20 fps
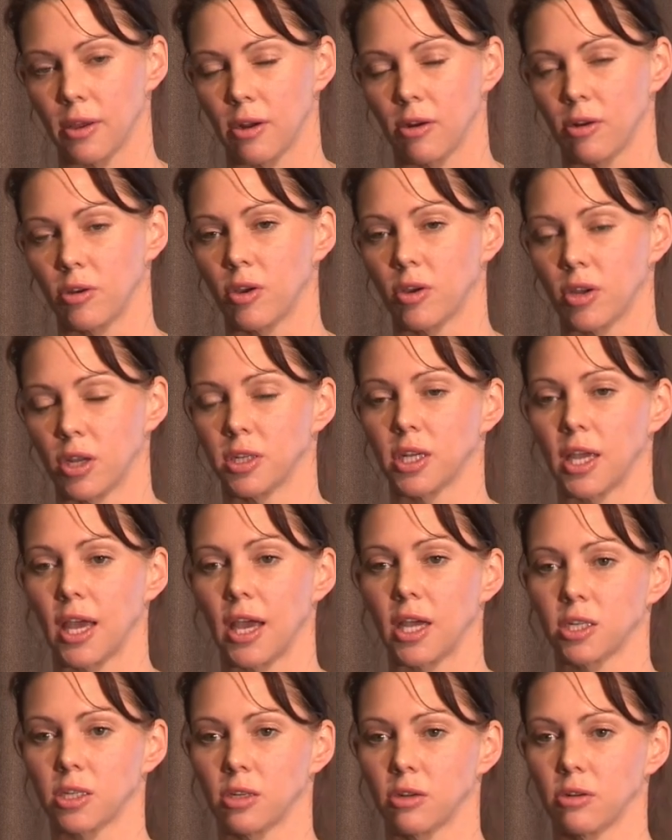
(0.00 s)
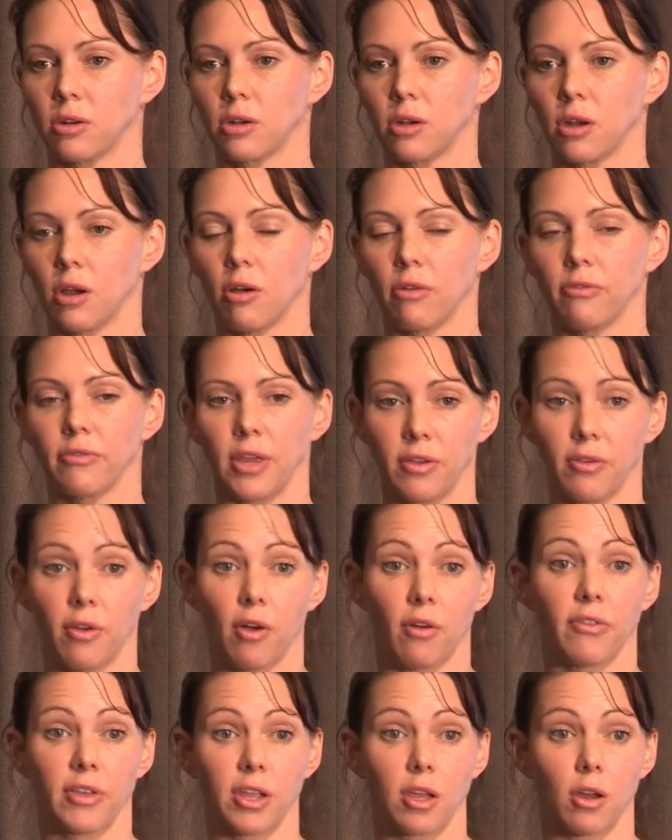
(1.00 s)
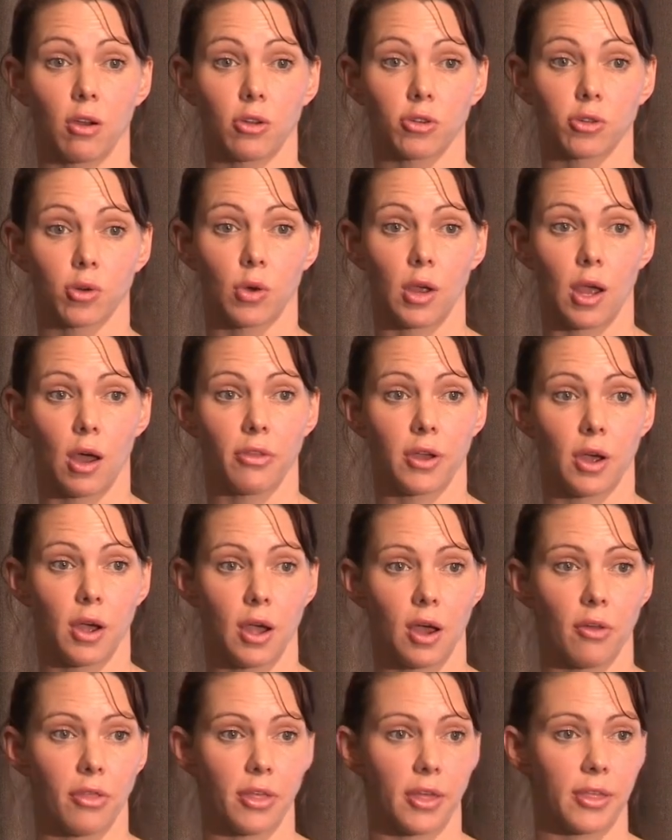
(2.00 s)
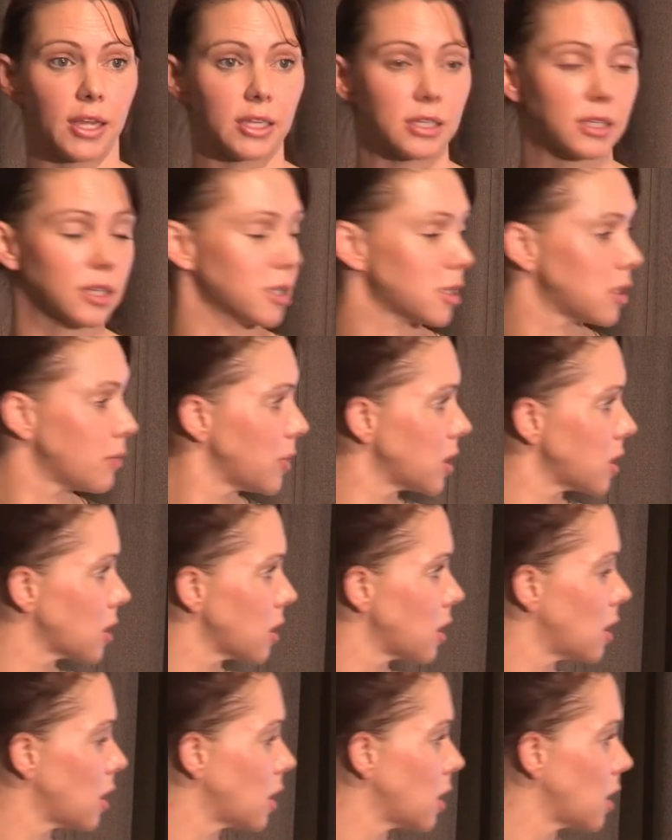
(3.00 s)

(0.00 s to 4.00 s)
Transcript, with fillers: They're a good indicator of, of ecological health, how healthy that system is.